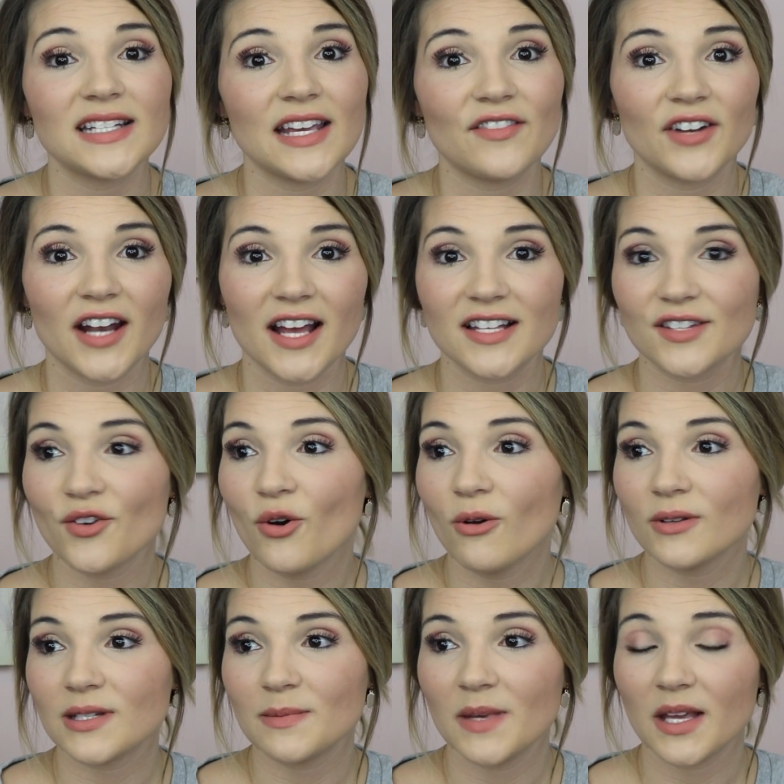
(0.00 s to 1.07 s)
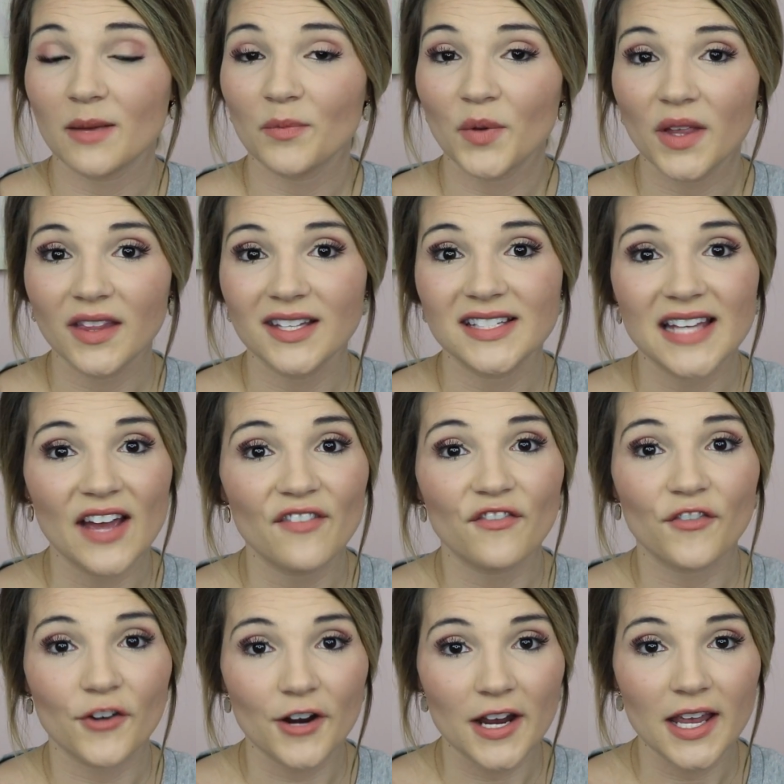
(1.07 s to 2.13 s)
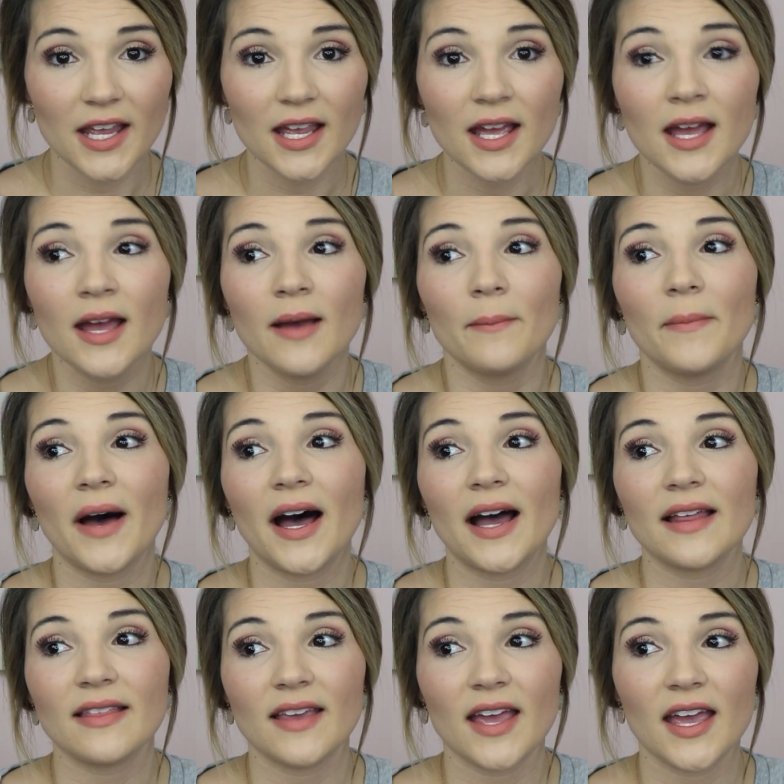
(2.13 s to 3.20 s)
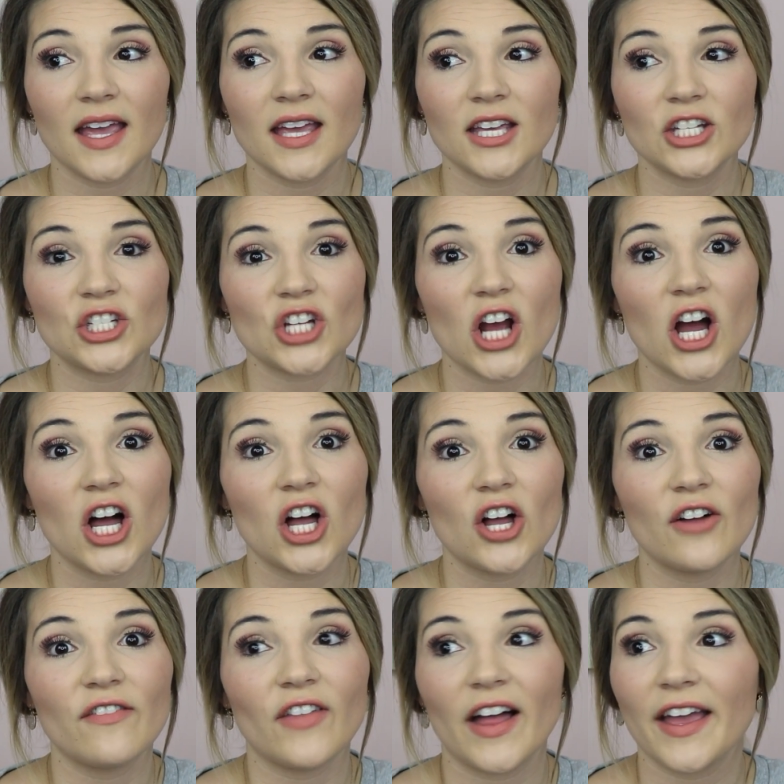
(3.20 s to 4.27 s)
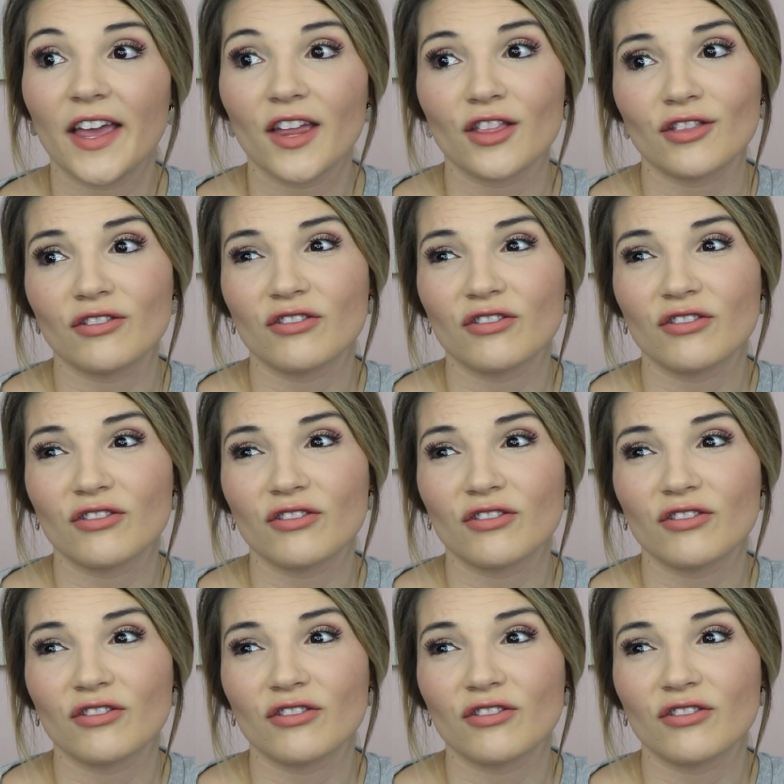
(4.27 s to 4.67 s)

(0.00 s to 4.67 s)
David and I's goal is to be completely debt free by the age of like